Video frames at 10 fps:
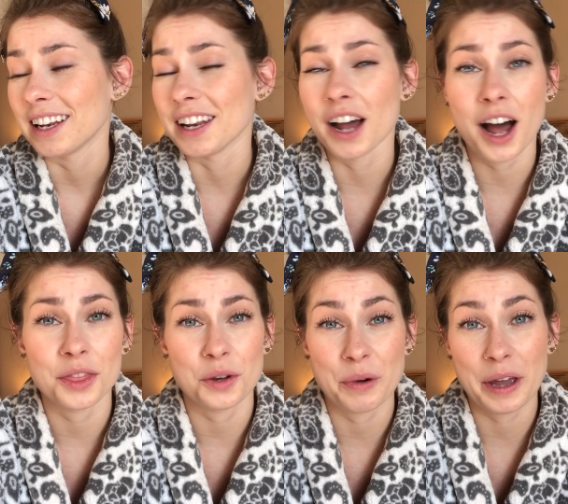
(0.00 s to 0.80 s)

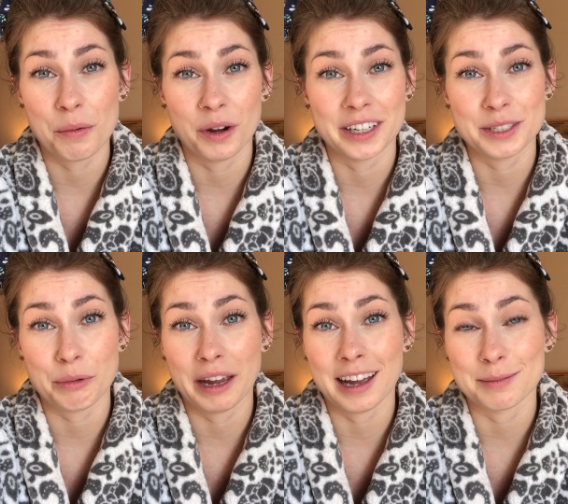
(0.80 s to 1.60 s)
Not the way I wanted to
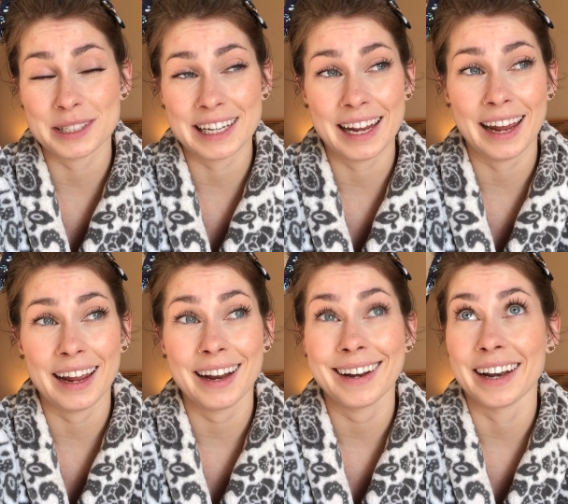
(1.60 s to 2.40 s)
wake up
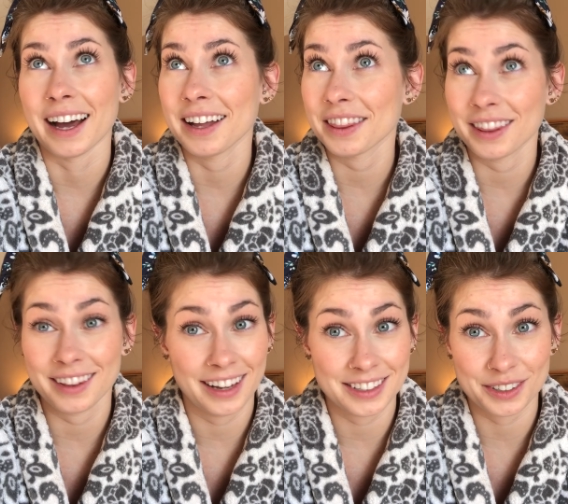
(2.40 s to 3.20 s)
today. Not
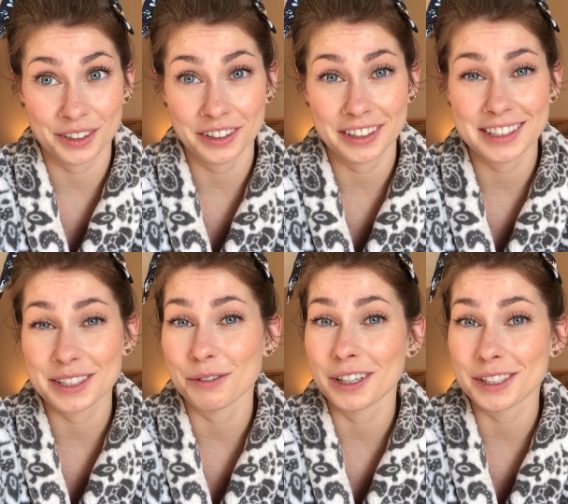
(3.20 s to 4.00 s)
as early as
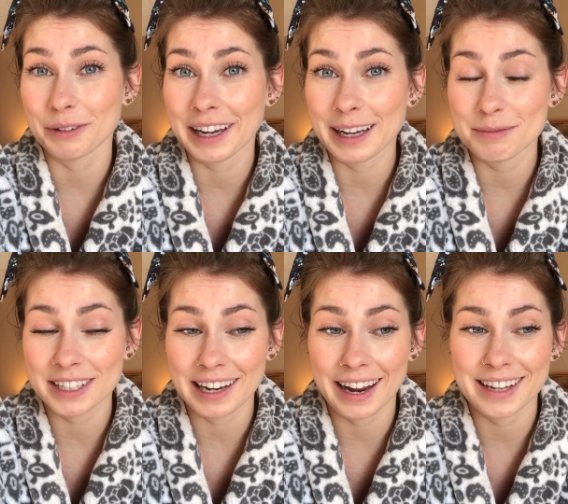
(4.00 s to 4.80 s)
I wanted to wake up
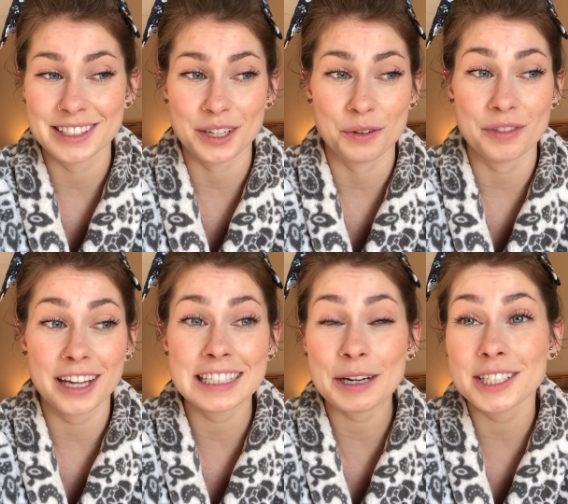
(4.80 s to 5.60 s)
today. So
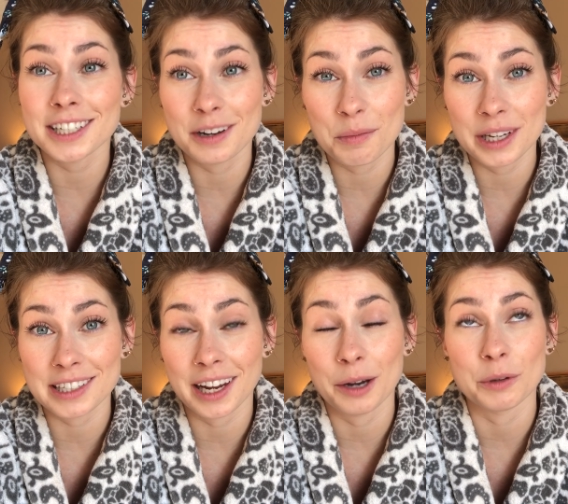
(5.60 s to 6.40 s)
that's how I started my
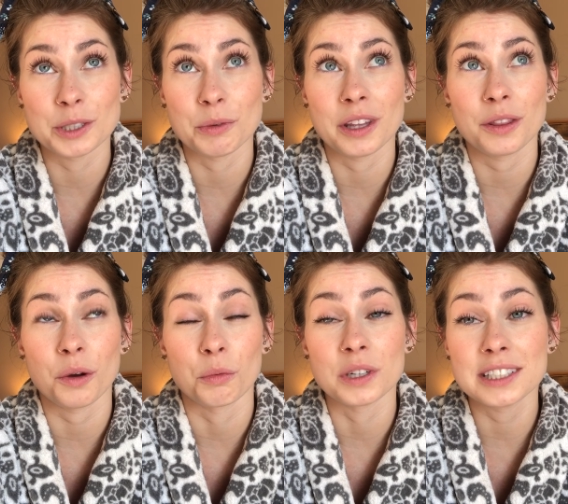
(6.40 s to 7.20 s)
day was with
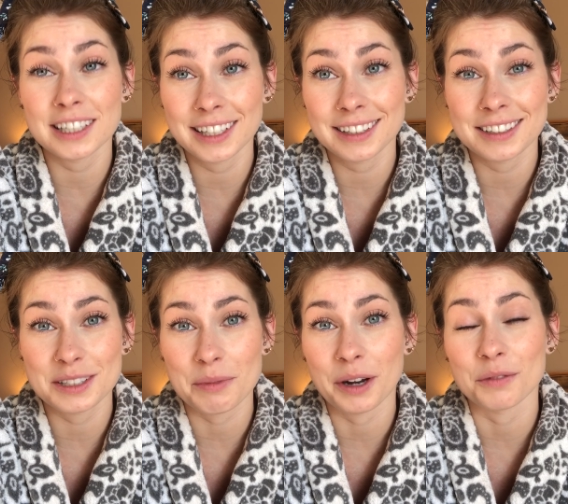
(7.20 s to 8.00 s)
a ridiculous
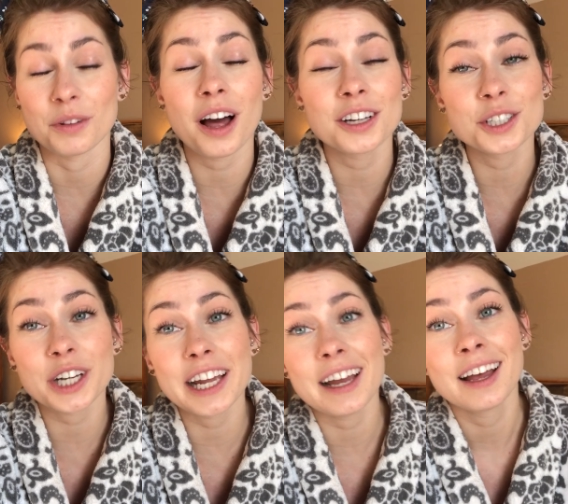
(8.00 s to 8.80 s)
amount of
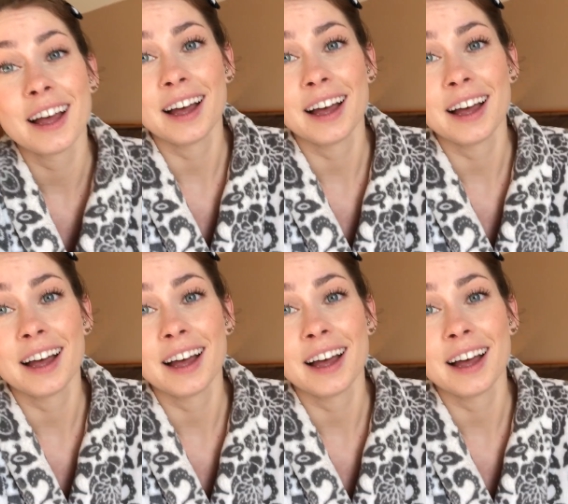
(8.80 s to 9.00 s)
laundry.